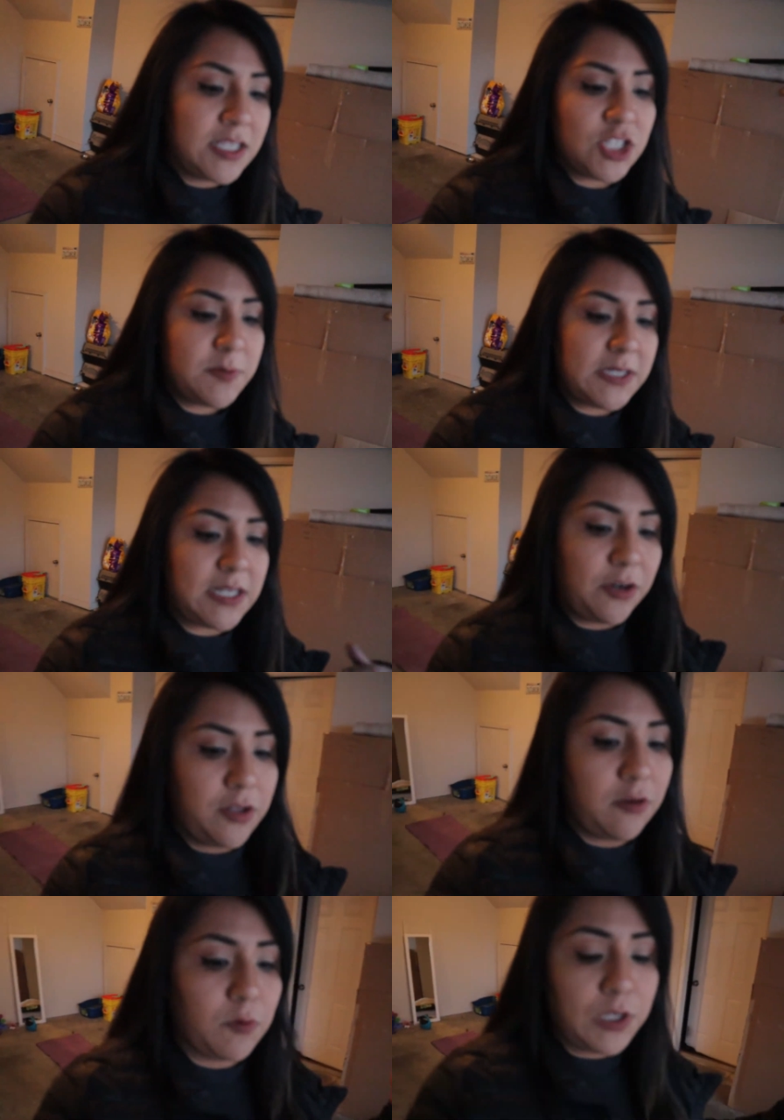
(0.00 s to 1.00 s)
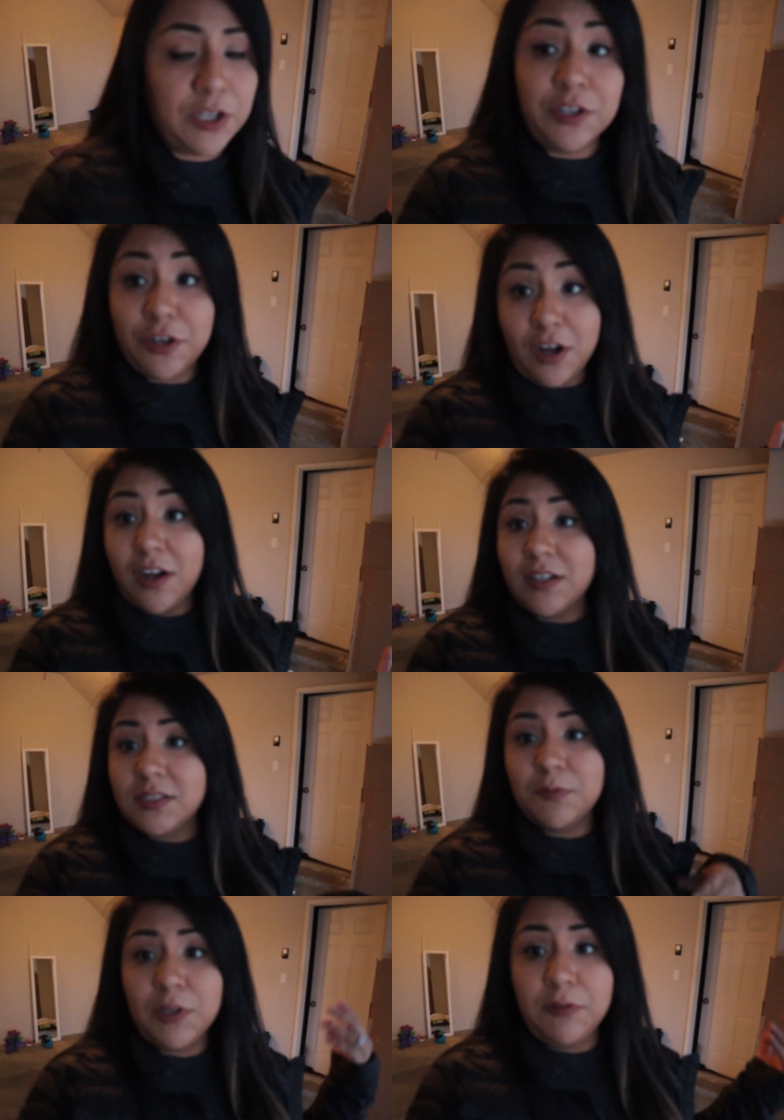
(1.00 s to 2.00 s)
Just because I heard they're really good
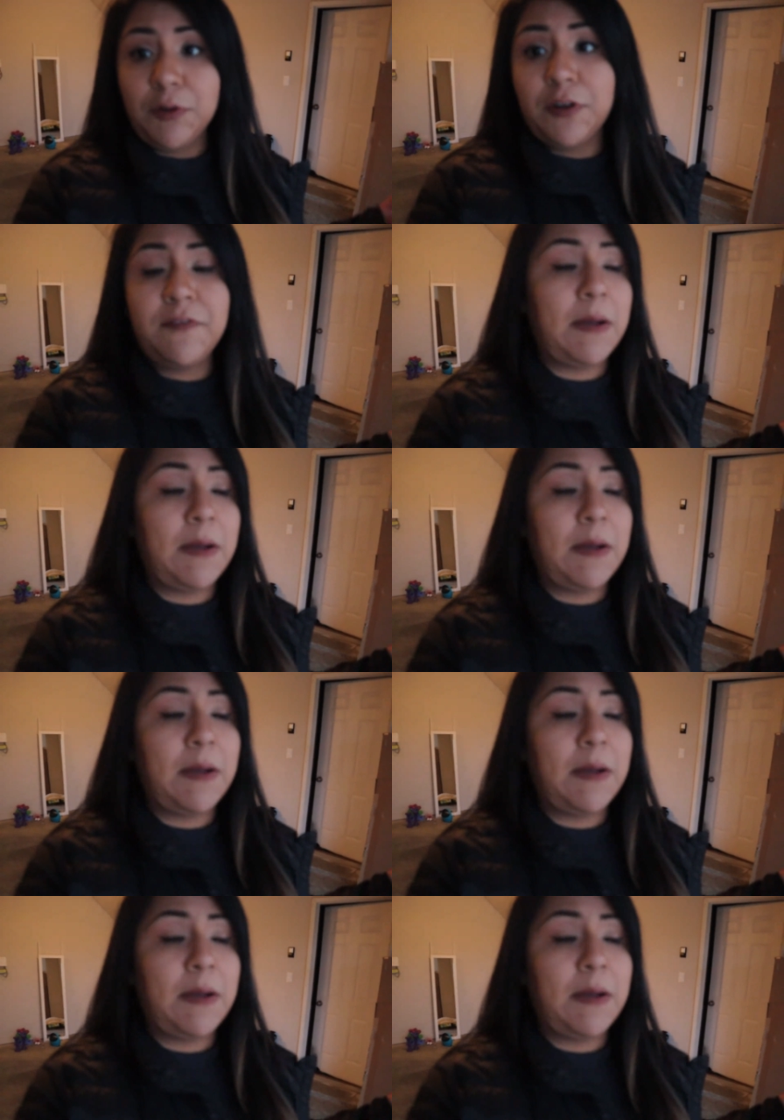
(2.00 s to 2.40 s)
dogs, really good